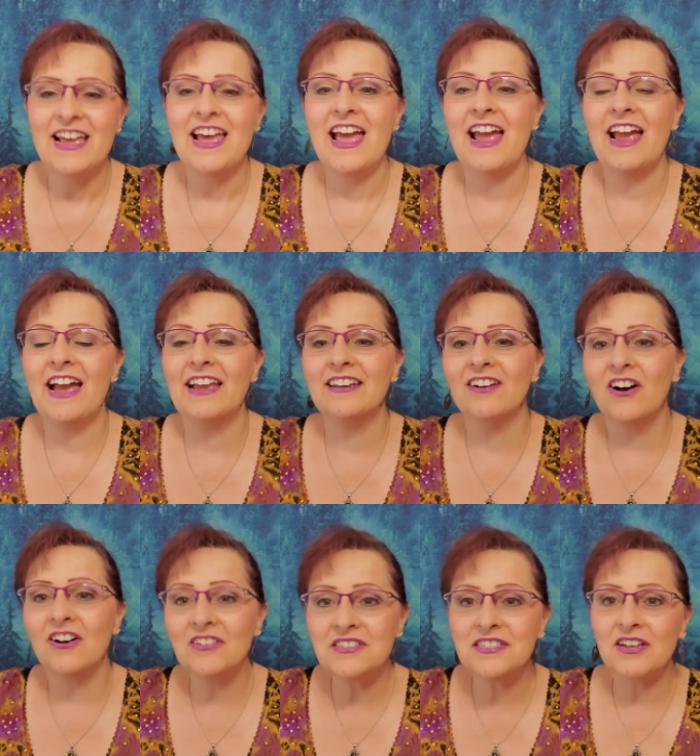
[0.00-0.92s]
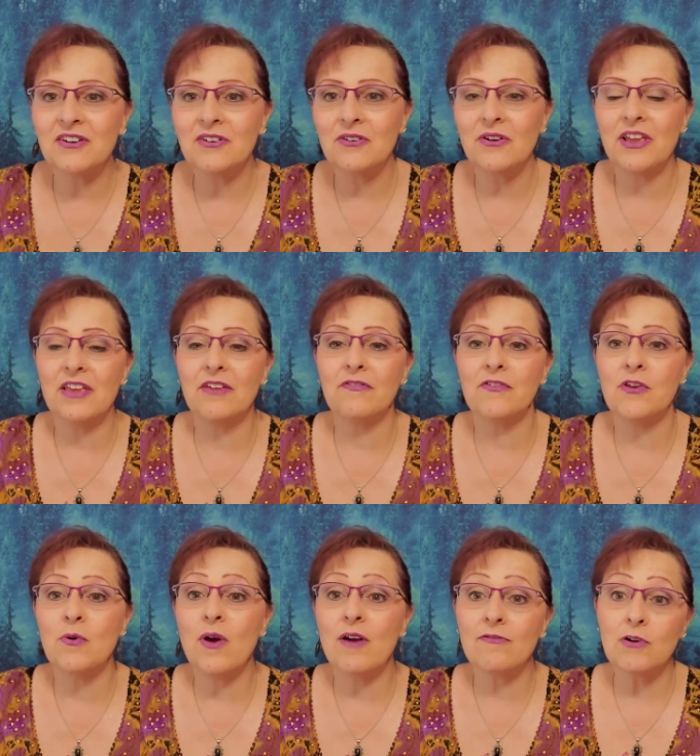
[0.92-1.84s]
And also, if
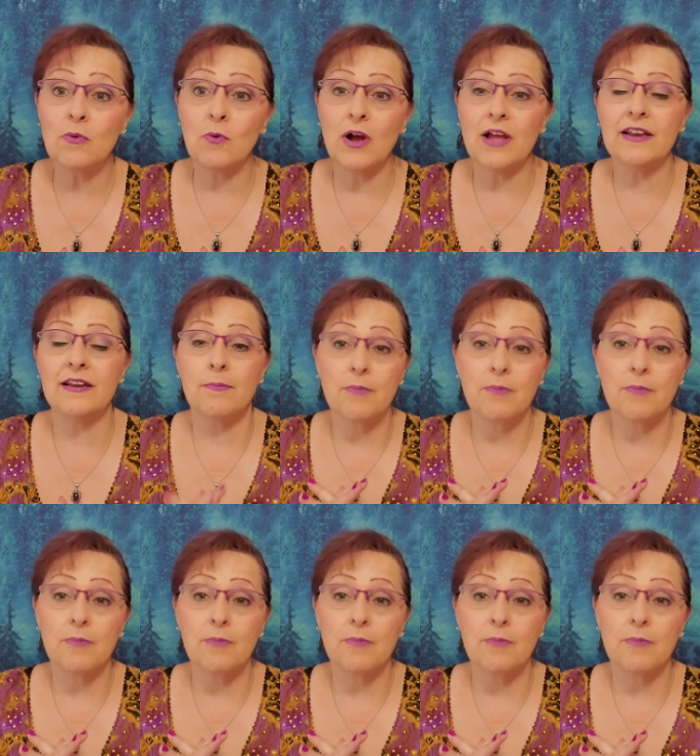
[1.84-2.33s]
you ever want